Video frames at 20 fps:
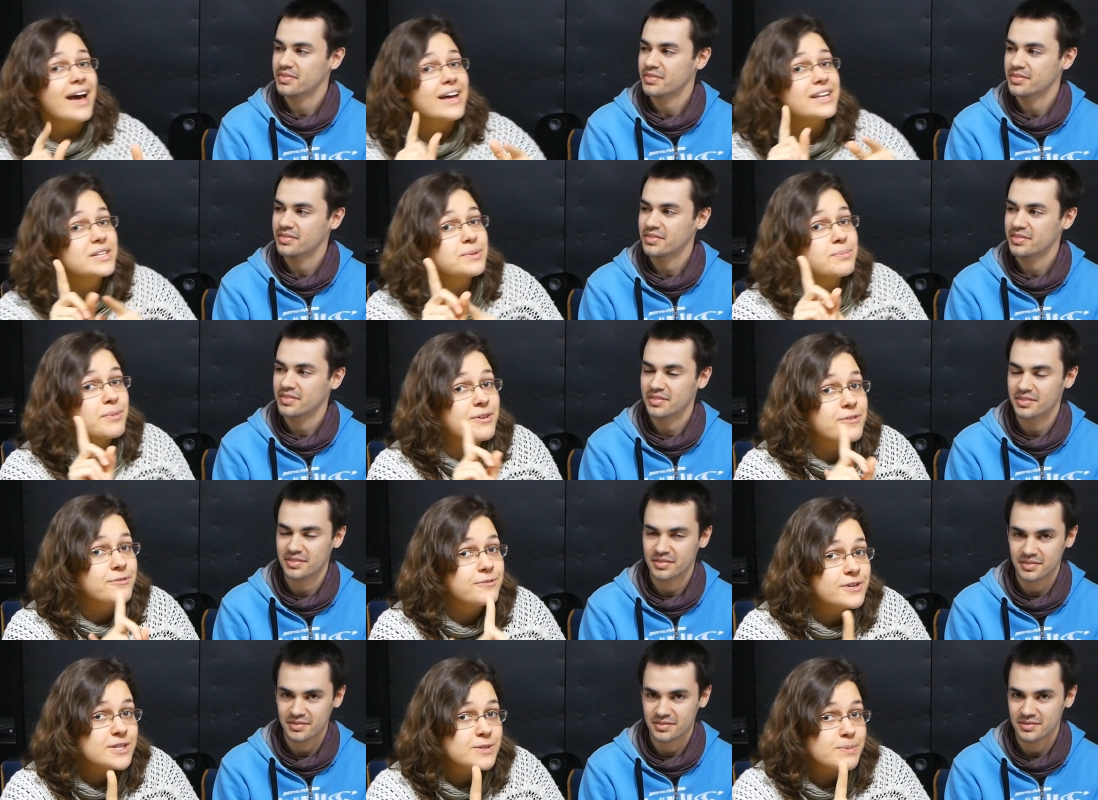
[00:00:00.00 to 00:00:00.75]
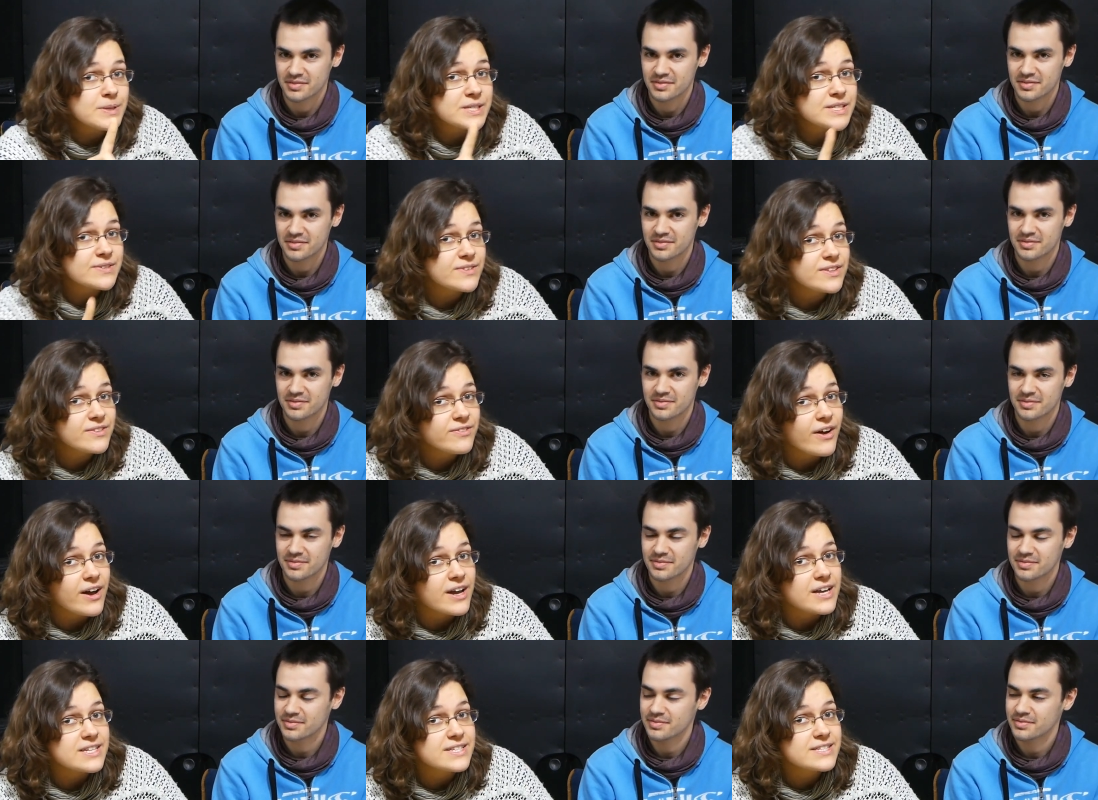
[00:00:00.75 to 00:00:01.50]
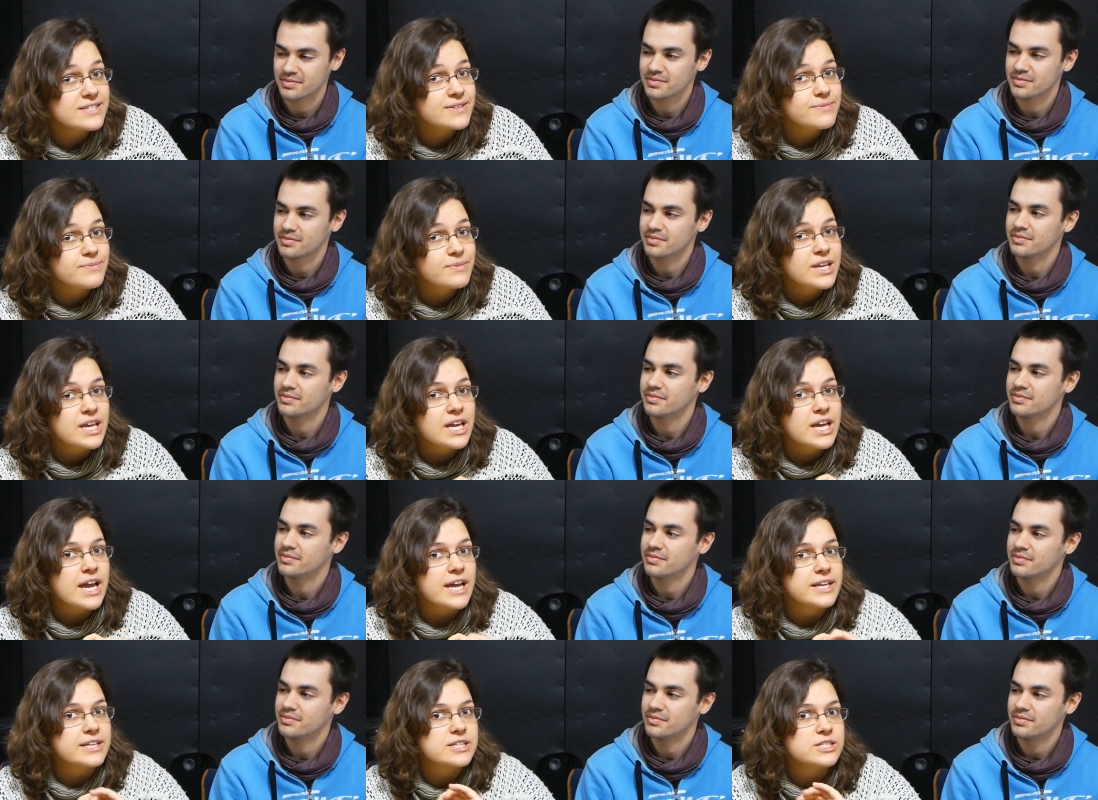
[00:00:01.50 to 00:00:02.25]
Speaker 1: And my first piece of advice,
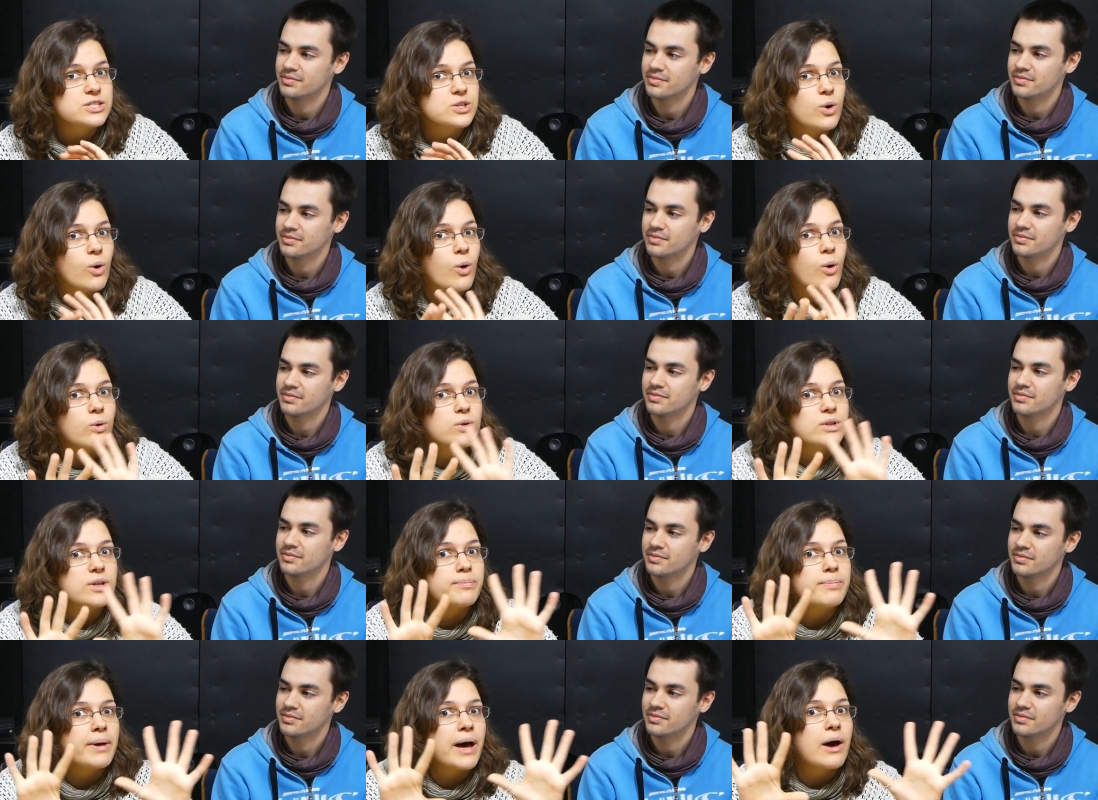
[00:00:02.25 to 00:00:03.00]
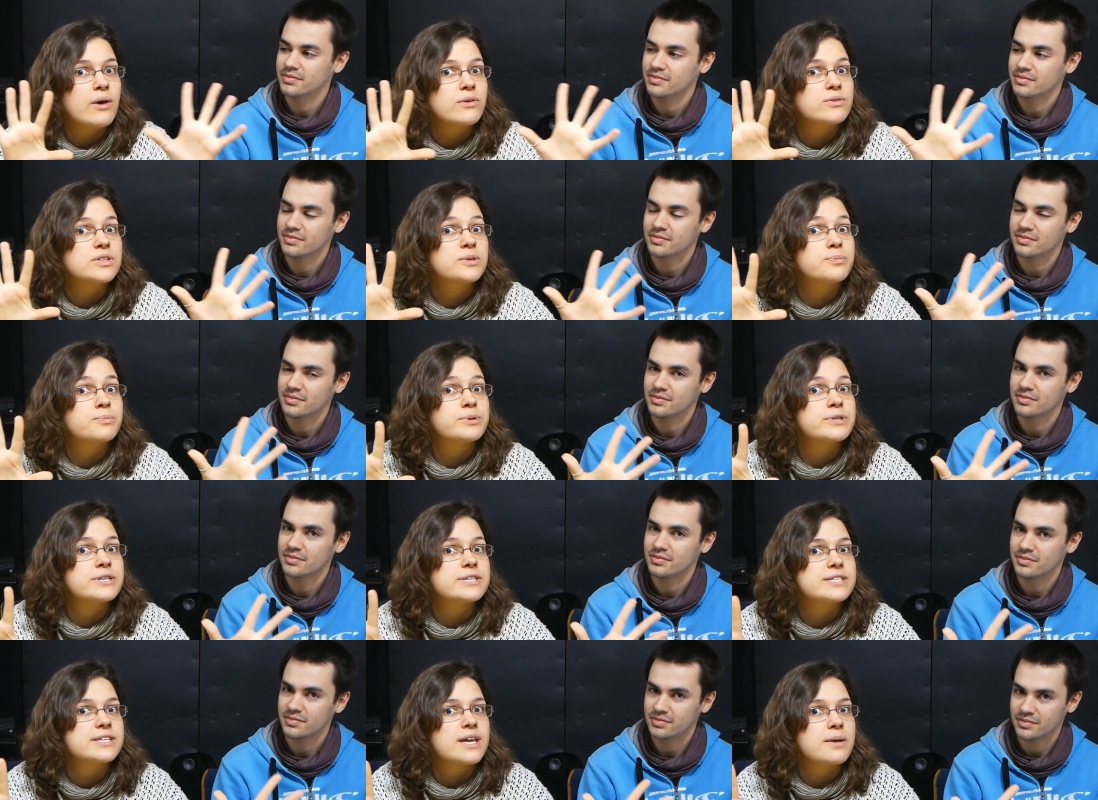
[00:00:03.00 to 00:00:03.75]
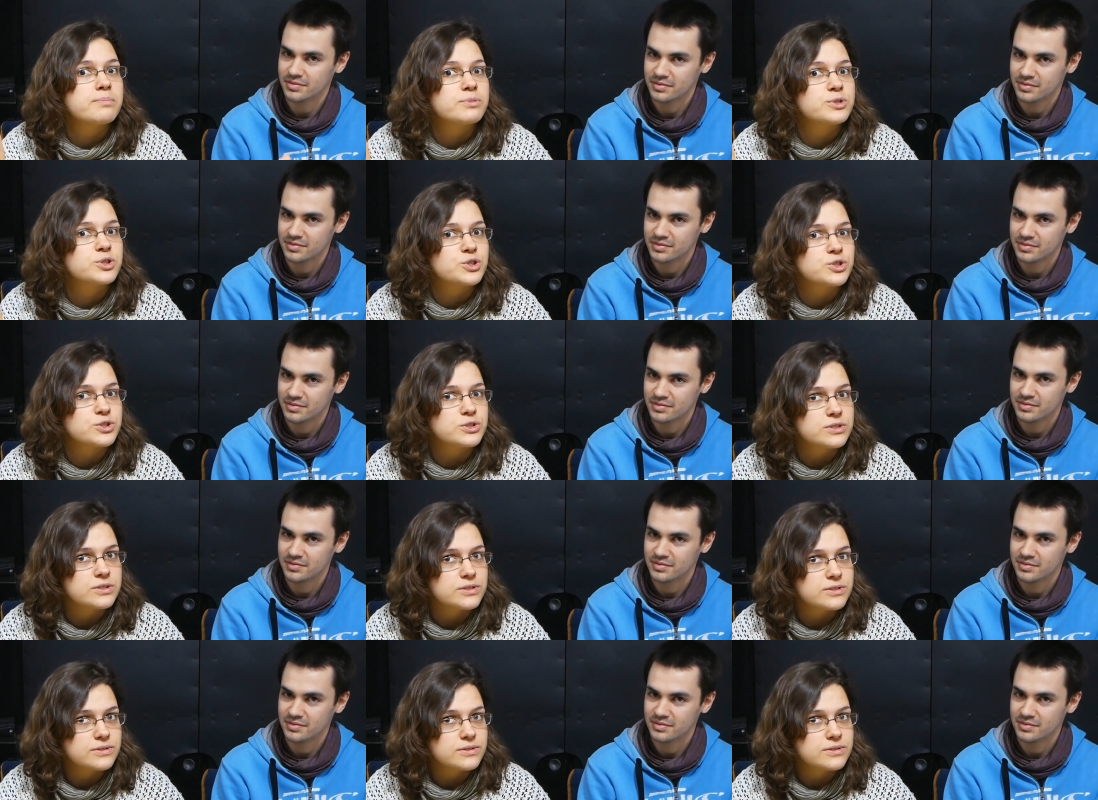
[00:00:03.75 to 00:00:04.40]
it is all about the perception.